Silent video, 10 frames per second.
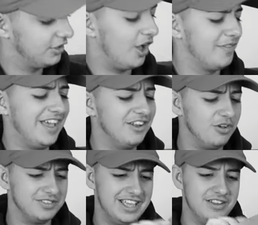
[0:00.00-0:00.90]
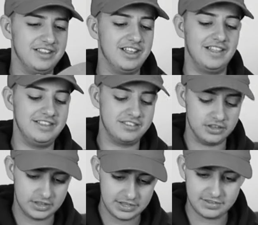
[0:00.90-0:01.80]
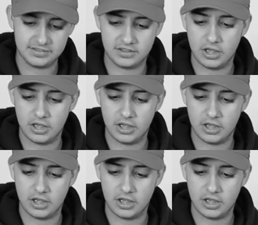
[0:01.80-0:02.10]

No, they are not. Then no, these are. This is